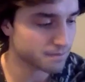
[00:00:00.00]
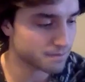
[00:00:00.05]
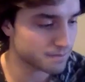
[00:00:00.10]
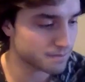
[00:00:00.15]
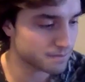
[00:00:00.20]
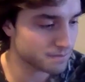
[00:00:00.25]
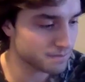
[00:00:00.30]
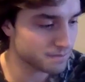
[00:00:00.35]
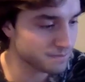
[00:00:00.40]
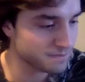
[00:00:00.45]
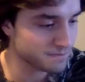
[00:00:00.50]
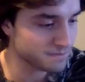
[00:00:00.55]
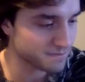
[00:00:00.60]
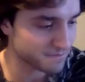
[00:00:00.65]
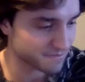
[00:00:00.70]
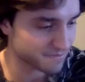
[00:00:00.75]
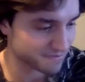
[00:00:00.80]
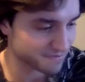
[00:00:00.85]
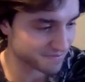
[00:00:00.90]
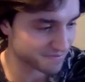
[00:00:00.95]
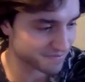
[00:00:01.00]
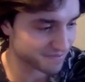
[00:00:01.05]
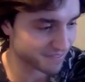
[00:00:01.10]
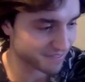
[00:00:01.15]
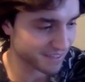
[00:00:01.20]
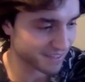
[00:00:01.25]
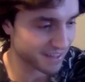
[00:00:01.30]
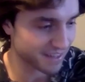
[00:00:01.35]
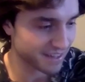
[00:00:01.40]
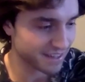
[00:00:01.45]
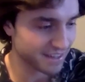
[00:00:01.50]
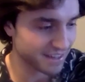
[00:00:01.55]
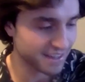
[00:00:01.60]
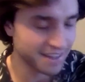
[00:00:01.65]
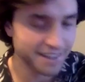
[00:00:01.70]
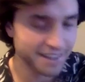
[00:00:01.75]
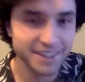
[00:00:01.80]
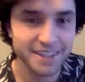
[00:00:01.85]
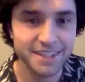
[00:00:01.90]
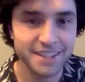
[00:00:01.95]

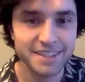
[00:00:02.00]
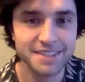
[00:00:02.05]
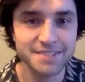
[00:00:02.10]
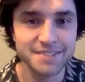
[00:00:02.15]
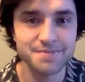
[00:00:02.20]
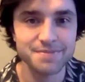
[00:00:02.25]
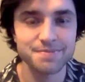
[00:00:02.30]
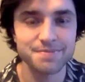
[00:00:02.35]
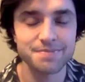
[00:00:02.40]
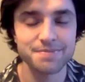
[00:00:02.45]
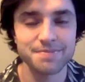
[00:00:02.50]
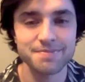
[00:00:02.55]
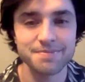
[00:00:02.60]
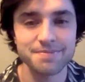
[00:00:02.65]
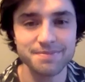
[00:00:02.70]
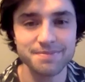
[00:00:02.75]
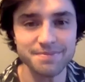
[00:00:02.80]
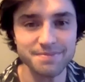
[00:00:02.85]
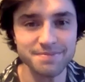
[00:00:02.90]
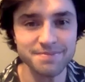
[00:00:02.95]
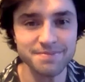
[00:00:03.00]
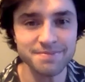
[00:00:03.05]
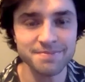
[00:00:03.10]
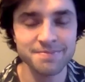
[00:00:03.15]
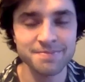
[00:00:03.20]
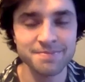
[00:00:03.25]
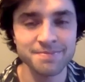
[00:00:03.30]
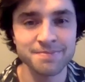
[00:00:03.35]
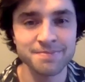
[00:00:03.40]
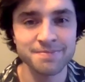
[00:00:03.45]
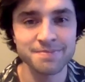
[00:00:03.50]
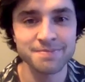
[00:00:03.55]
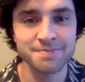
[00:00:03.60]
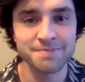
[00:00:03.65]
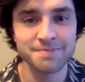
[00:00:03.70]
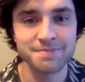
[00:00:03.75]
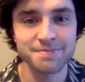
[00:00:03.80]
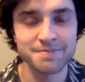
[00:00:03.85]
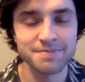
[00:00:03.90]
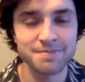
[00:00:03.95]

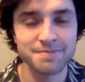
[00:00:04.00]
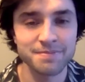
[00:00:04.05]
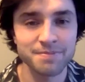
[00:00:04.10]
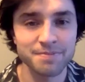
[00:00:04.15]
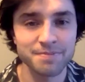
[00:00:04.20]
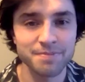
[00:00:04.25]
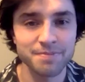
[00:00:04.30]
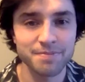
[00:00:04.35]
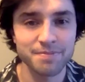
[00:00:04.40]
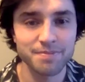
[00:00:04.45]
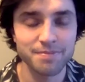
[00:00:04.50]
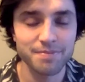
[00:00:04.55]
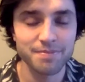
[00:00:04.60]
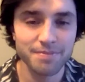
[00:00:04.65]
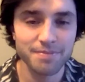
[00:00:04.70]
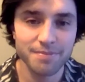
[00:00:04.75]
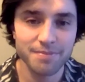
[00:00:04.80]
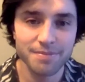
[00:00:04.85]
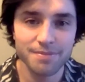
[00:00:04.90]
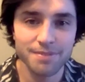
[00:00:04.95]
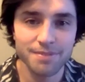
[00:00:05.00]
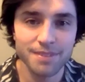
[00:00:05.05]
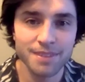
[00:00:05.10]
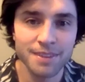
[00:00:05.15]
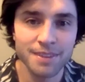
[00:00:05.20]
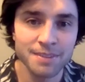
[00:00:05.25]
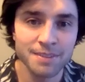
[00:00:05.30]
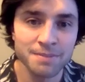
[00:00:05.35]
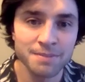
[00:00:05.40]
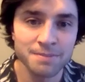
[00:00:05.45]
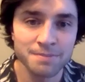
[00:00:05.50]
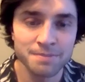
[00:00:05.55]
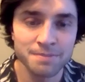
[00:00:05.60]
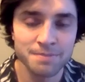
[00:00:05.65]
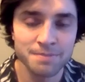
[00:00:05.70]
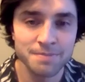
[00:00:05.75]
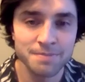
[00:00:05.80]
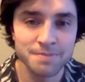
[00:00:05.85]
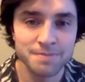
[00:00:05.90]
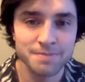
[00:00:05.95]

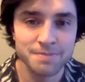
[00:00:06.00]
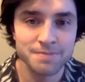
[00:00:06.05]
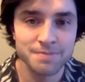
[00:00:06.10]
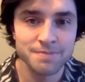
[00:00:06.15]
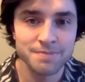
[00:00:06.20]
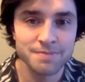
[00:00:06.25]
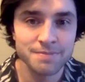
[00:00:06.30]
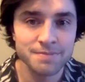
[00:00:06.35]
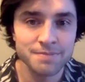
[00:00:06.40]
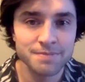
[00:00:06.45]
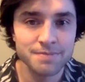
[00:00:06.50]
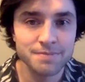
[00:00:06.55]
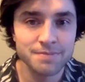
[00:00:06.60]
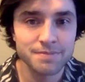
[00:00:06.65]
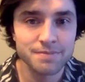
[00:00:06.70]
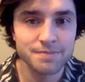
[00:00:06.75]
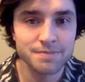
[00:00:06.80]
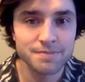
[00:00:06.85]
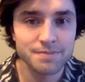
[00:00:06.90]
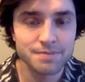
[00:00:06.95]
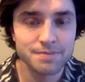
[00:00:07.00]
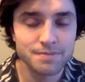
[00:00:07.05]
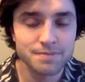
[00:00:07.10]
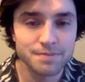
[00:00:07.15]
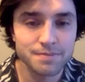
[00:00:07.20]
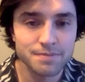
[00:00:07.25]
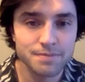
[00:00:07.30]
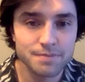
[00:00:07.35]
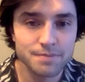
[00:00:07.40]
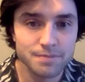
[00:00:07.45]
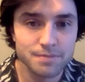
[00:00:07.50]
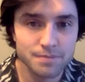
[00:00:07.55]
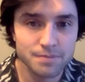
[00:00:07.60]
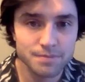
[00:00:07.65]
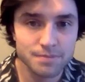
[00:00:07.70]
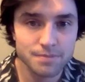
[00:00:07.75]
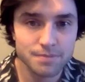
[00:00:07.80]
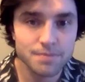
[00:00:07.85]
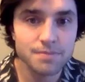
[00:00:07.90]
[no speech]